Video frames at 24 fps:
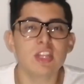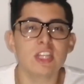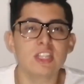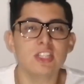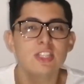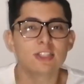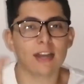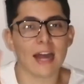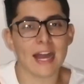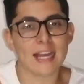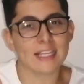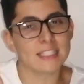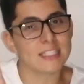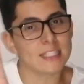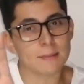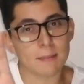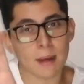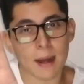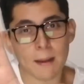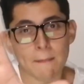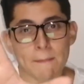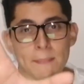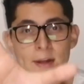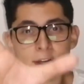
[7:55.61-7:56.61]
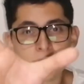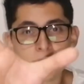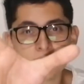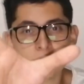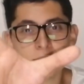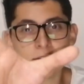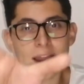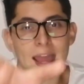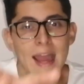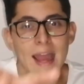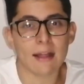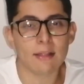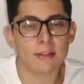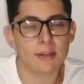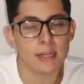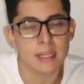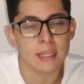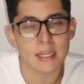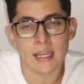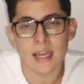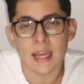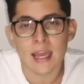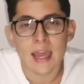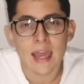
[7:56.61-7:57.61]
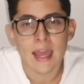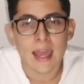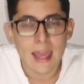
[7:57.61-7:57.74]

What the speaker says: digitizing my personality.